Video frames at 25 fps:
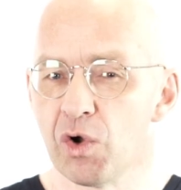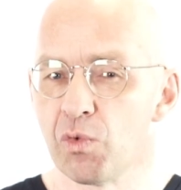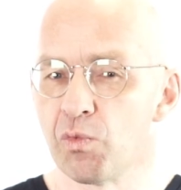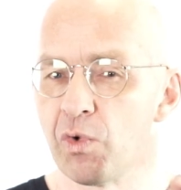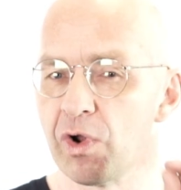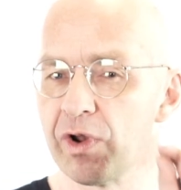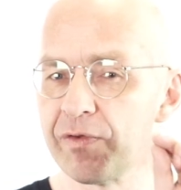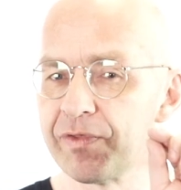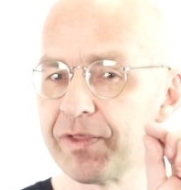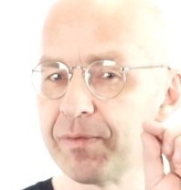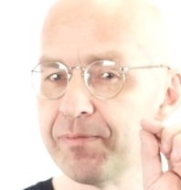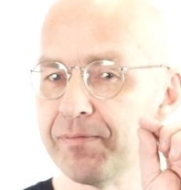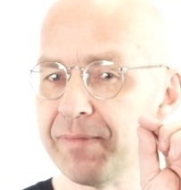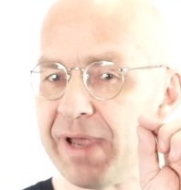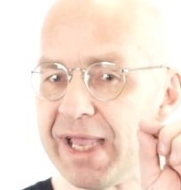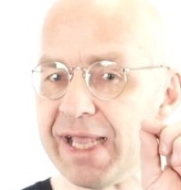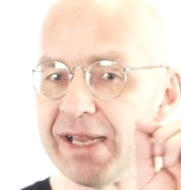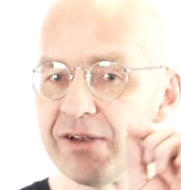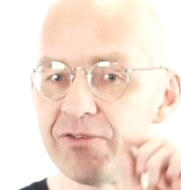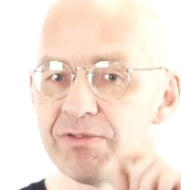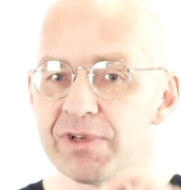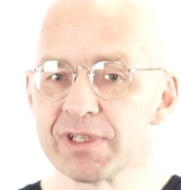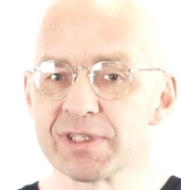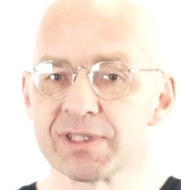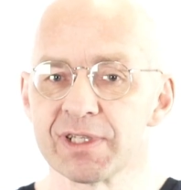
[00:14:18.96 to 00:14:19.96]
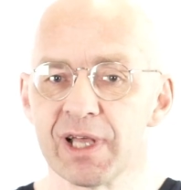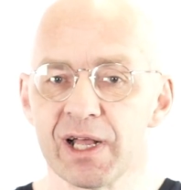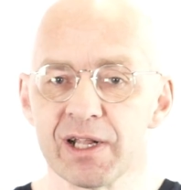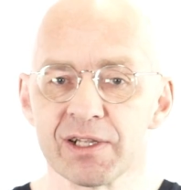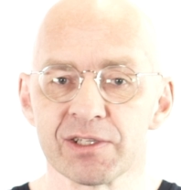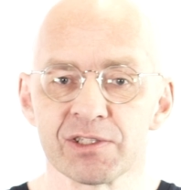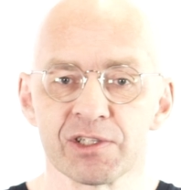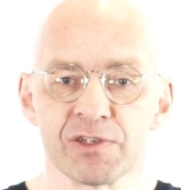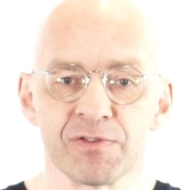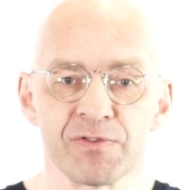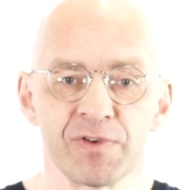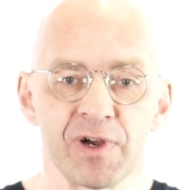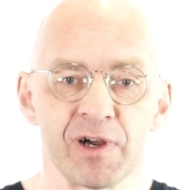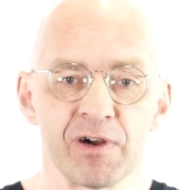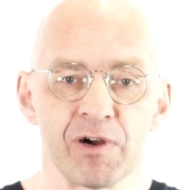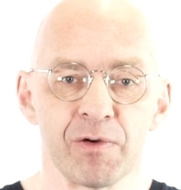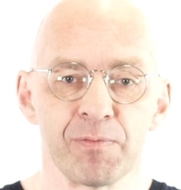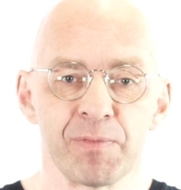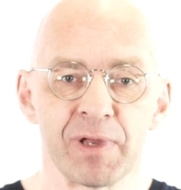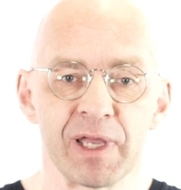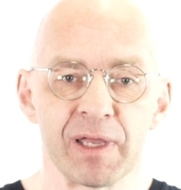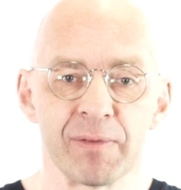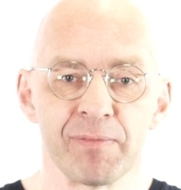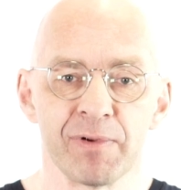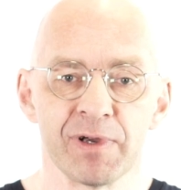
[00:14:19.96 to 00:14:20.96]
One of the main results of our
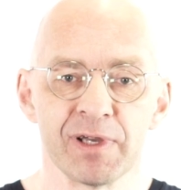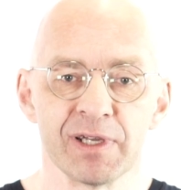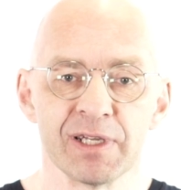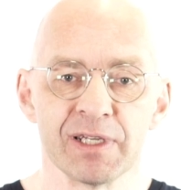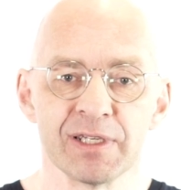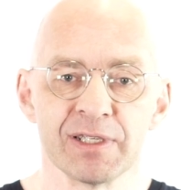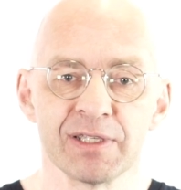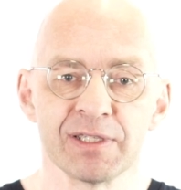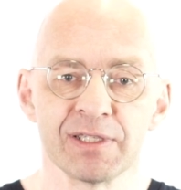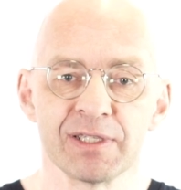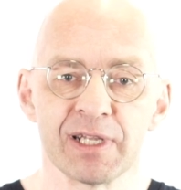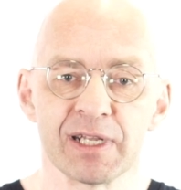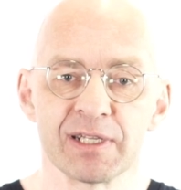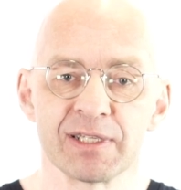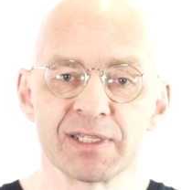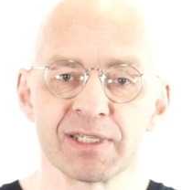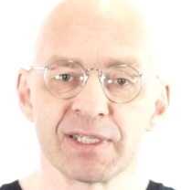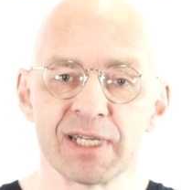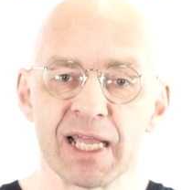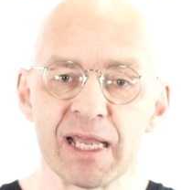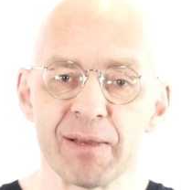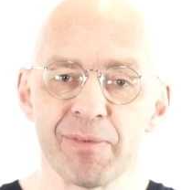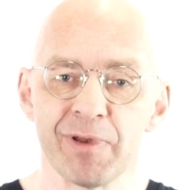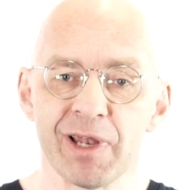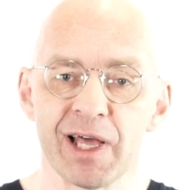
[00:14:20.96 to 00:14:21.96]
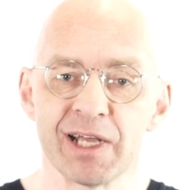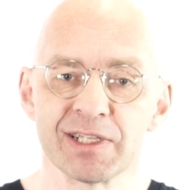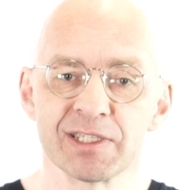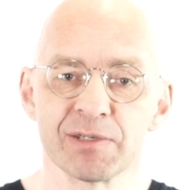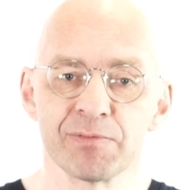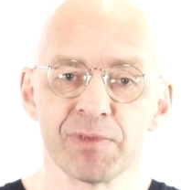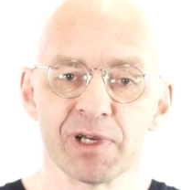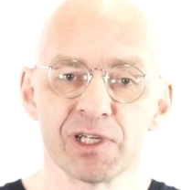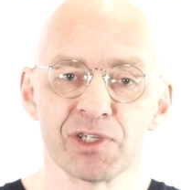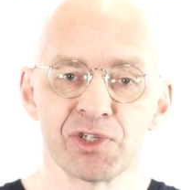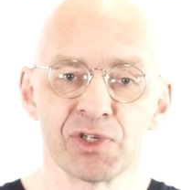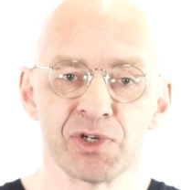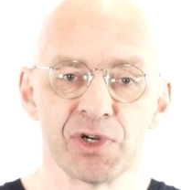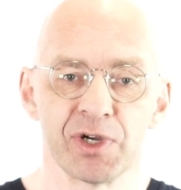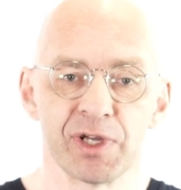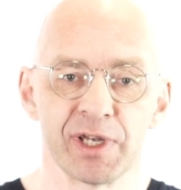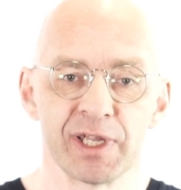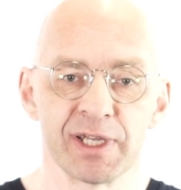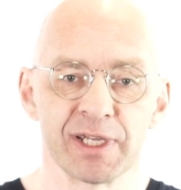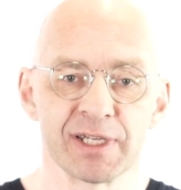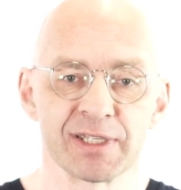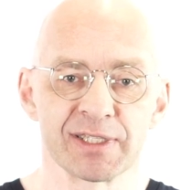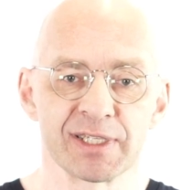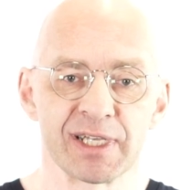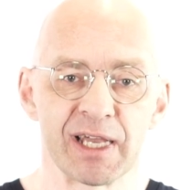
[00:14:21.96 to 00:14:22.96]
paper is that stabilizing by
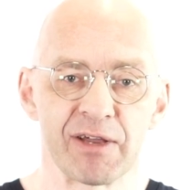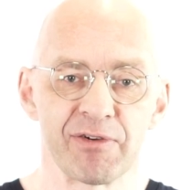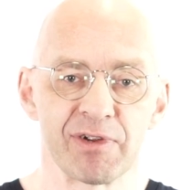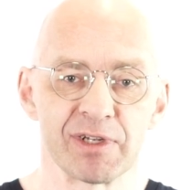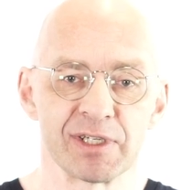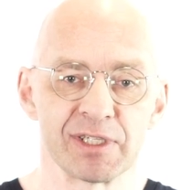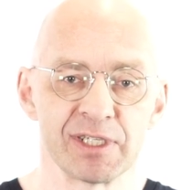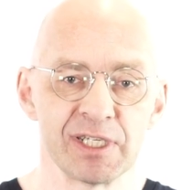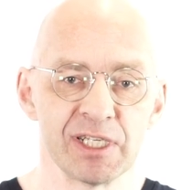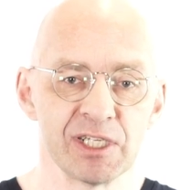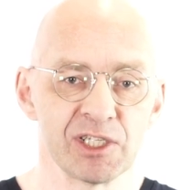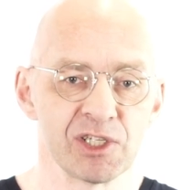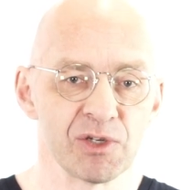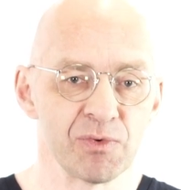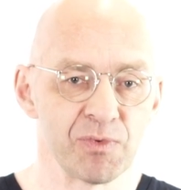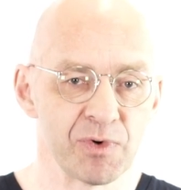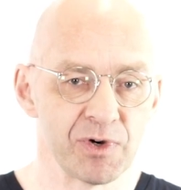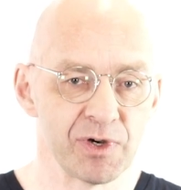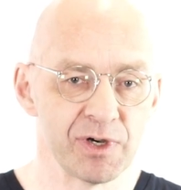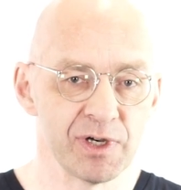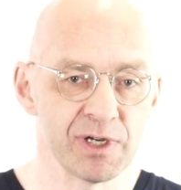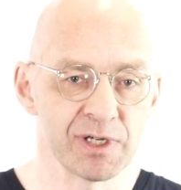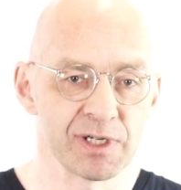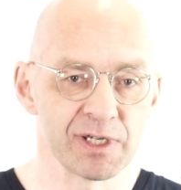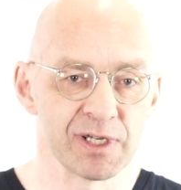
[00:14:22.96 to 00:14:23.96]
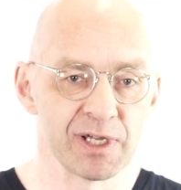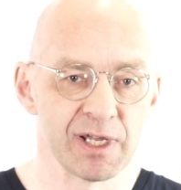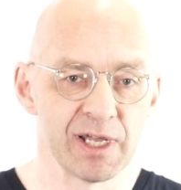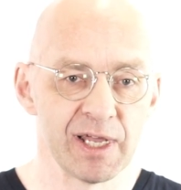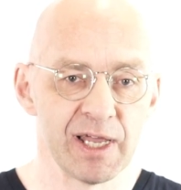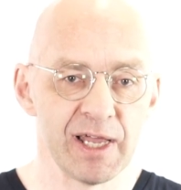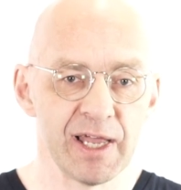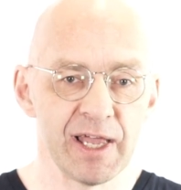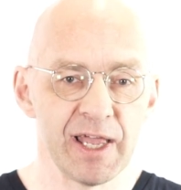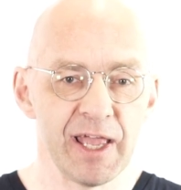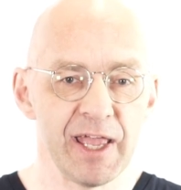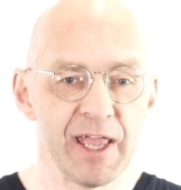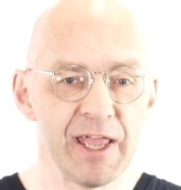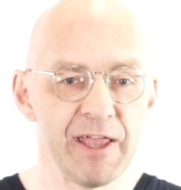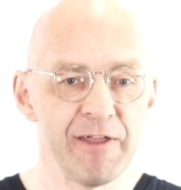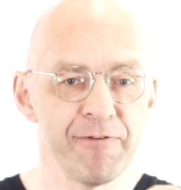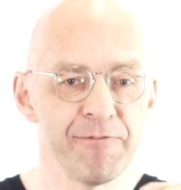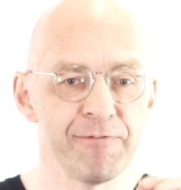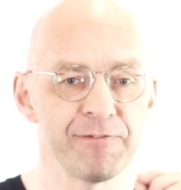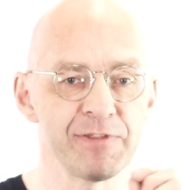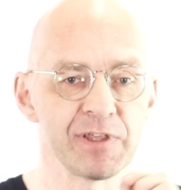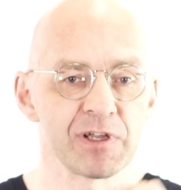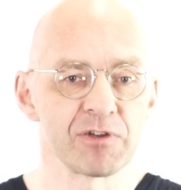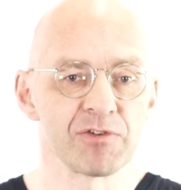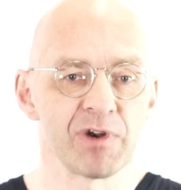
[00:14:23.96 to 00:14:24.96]
turning is guaranteed to work
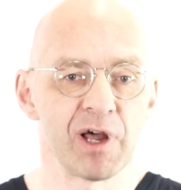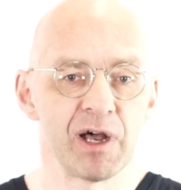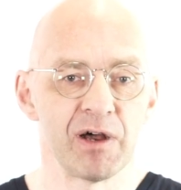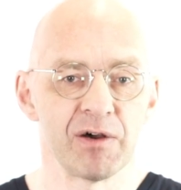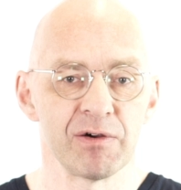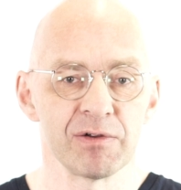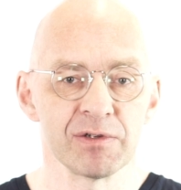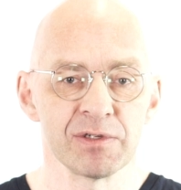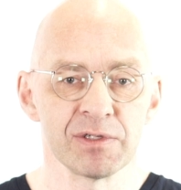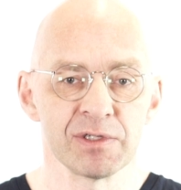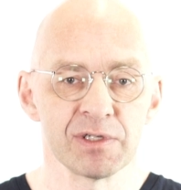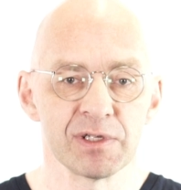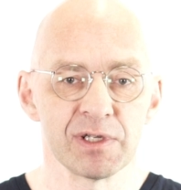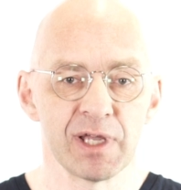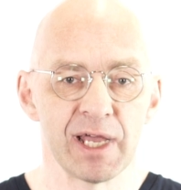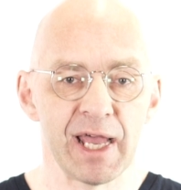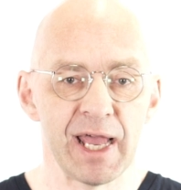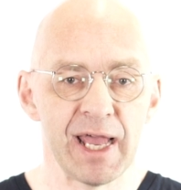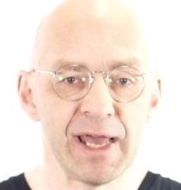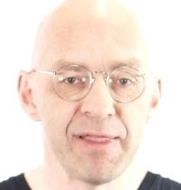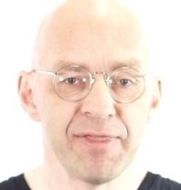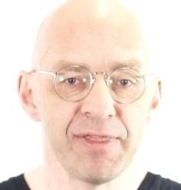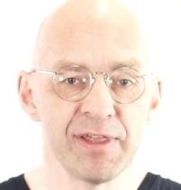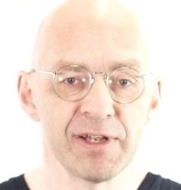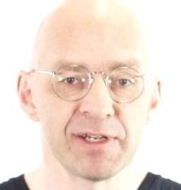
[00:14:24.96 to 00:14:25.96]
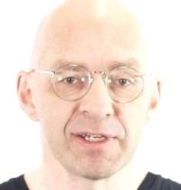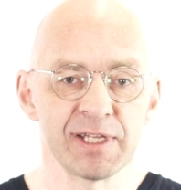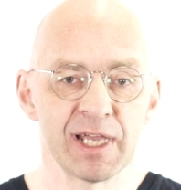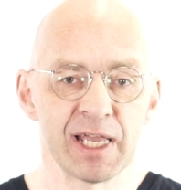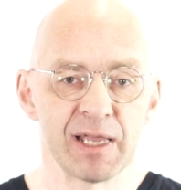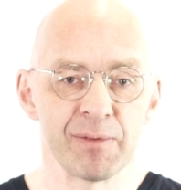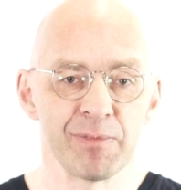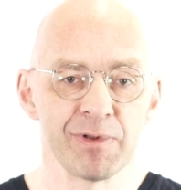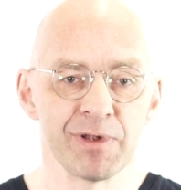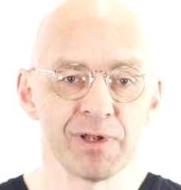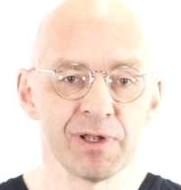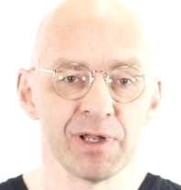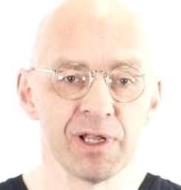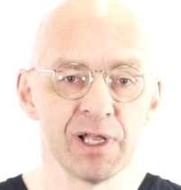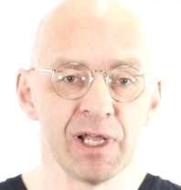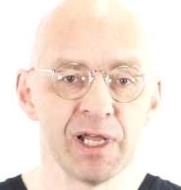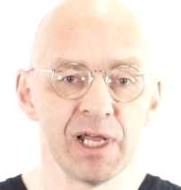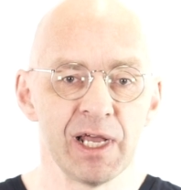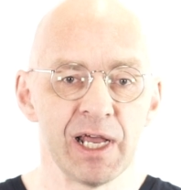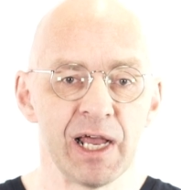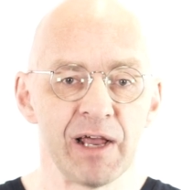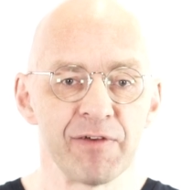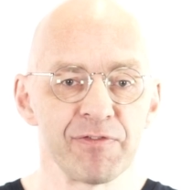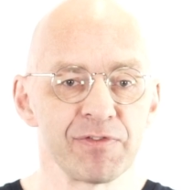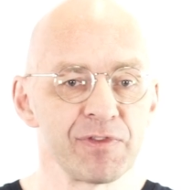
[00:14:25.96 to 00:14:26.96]
if the ground and the table
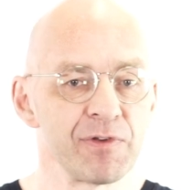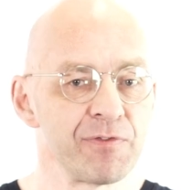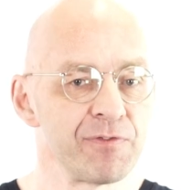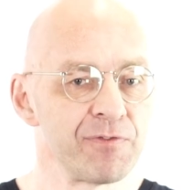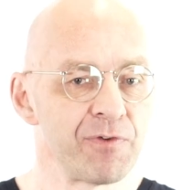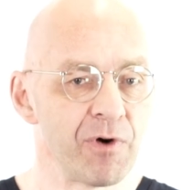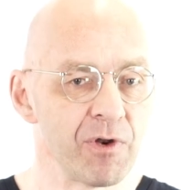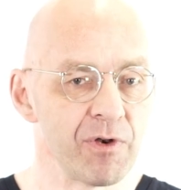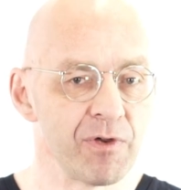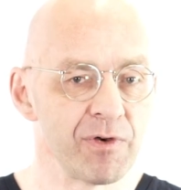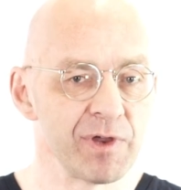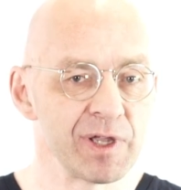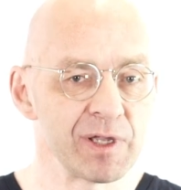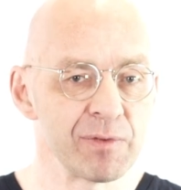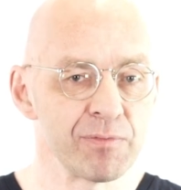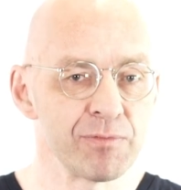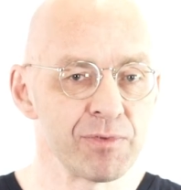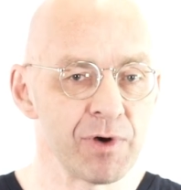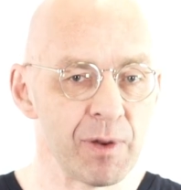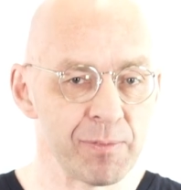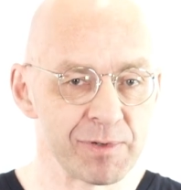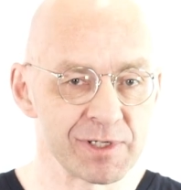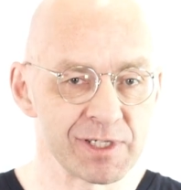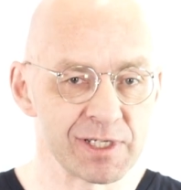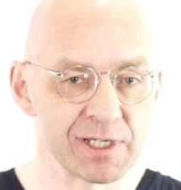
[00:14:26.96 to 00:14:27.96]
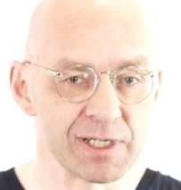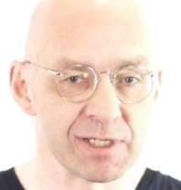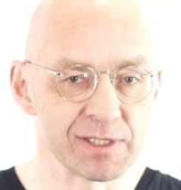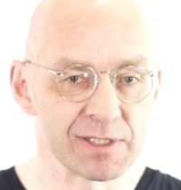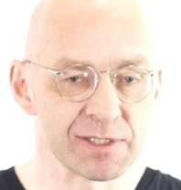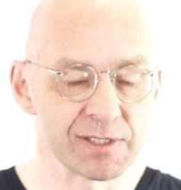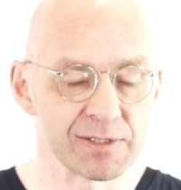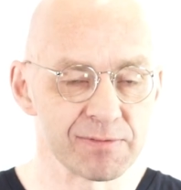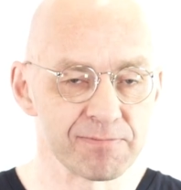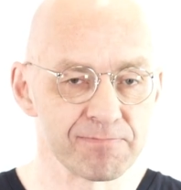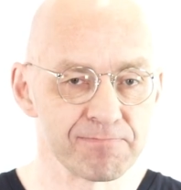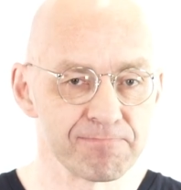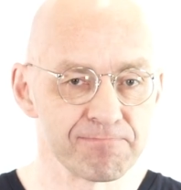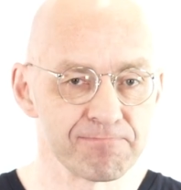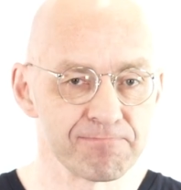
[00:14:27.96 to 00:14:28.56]
have the following properties.